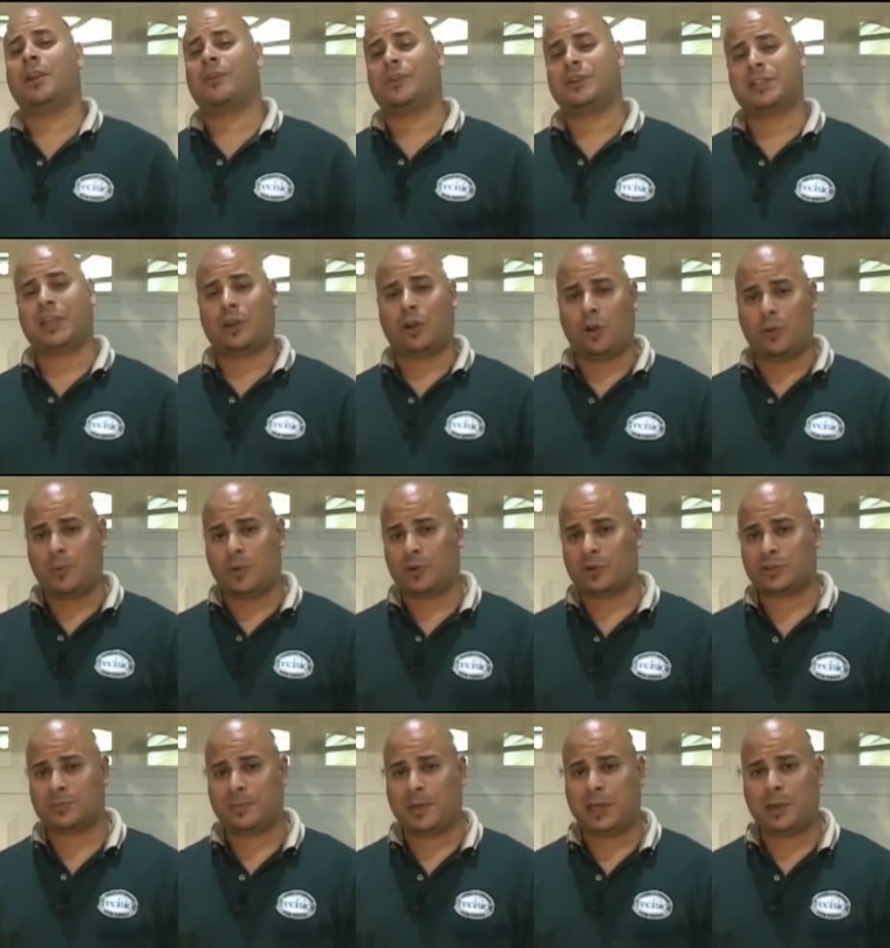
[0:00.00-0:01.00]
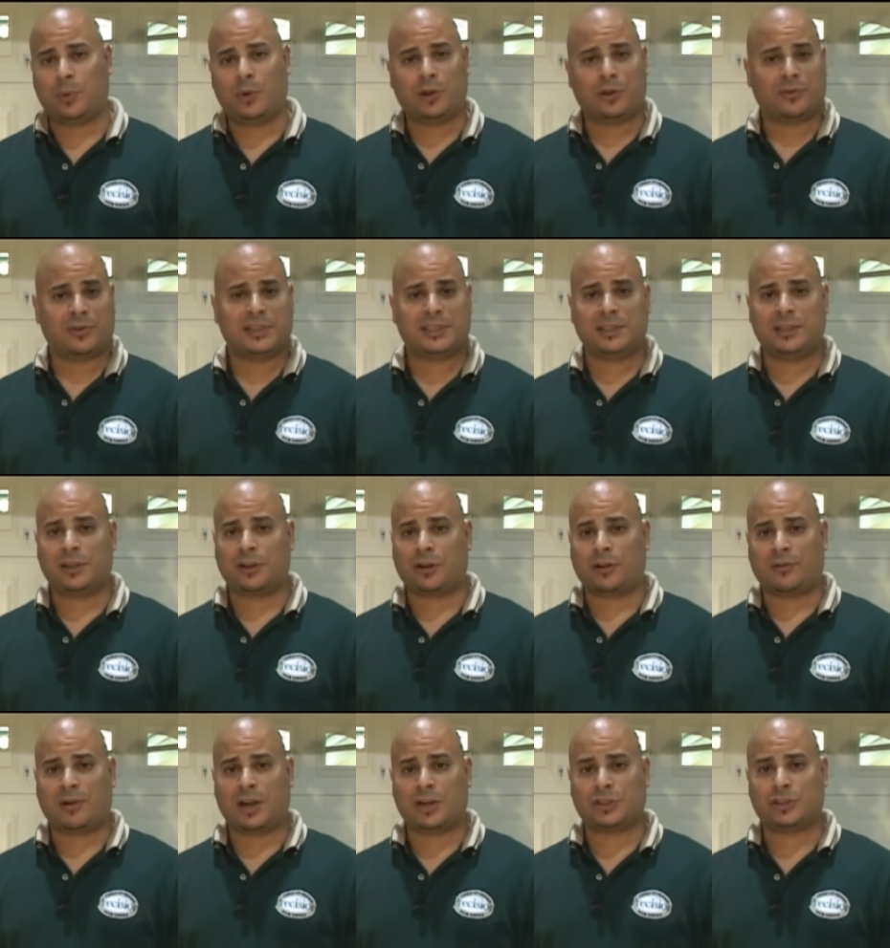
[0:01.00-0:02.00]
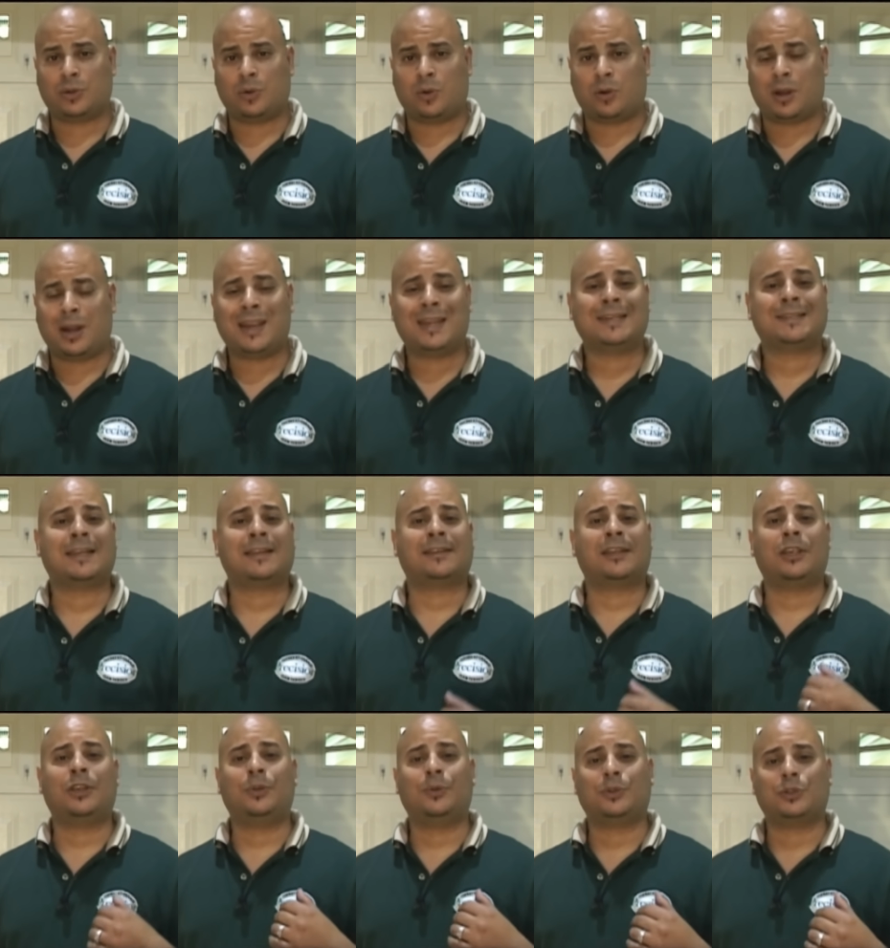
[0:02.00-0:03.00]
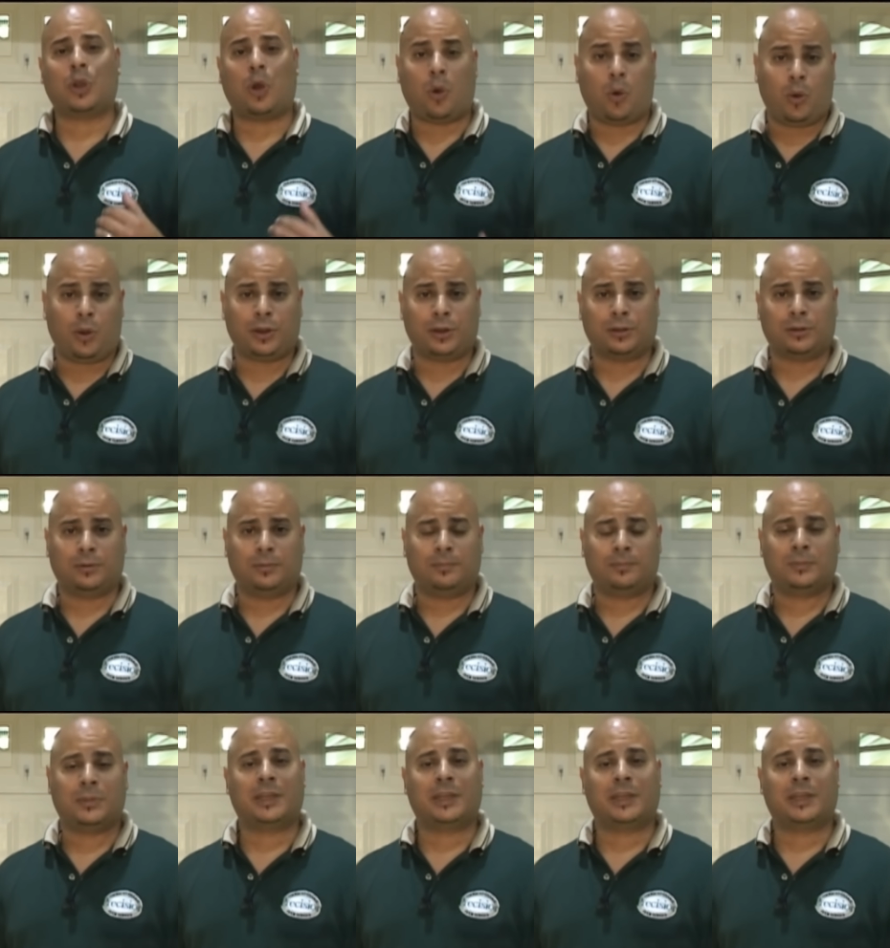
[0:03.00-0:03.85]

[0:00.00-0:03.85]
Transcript: errors that homeowners make when greasing their garage door is that they use oil,